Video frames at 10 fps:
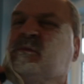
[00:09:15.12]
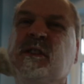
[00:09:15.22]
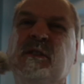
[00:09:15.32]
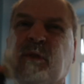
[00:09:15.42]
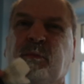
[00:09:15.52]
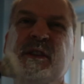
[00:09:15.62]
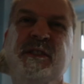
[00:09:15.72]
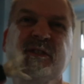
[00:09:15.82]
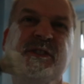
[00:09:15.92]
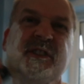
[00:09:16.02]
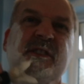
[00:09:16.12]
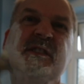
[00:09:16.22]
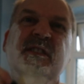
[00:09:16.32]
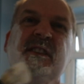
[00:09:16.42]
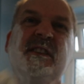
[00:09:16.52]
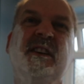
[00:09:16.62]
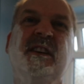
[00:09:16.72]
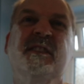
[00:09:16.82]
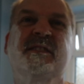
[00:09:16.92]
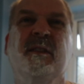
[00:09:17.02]
Open my presents.
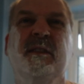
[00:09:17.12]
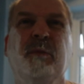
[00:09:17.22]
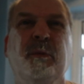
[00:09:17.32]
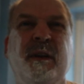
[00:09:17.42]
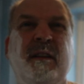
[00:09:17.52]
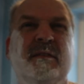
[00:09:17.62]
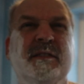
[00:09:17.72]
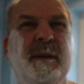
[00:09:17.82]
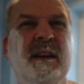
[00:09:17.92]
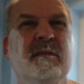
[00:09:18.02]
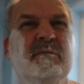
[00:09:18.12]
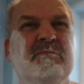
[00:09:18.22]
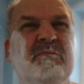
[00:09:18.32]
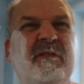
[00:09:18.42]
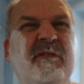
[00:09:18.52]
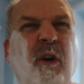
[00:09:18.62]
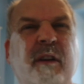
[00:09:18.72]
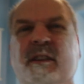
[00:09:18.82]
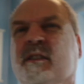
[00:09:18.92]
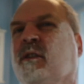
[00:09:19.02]
Go in my parents about
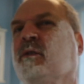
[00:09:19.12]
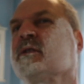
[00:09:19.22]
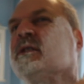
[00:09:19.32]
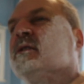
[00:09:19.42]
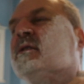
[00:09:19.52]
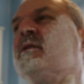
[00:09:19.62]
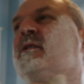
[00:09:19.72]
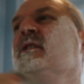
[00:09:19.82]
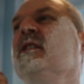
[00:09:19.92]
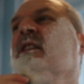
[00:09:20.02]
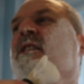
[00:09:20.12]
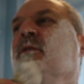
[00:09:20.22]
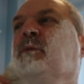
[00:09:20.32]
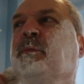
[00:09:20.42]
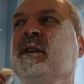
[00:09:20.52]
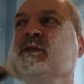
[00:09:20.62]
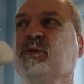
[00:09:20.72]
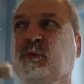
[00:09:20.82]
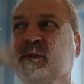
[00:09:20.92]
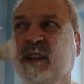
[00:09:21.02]
5 o'clock. And then my parents
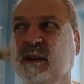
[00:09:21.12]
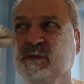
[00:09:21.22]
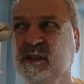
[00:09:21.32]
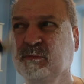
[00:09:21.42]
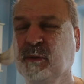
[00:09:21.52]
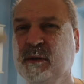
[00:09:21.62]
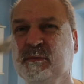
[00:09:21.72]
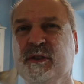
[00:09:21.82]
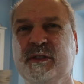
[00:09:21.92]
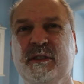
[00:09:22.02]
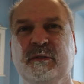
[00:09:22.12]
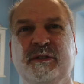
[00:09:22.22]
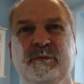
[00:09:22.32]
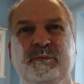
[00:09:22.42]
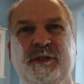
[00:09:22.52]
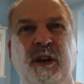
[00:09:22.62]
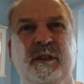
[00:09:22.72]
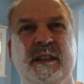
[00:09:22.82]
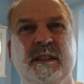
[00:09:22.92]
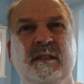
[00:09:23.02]
were always up because my mum used to do
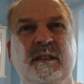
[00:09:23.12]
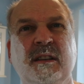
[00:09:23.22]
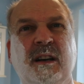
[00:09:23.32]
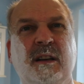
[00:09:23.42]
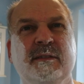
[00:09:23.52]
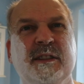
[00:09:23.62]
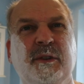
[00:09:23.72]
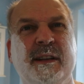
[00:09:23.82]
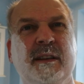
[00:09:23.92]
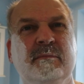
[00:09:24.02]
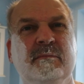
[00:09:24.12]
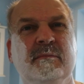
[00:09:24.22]
turkey overnight.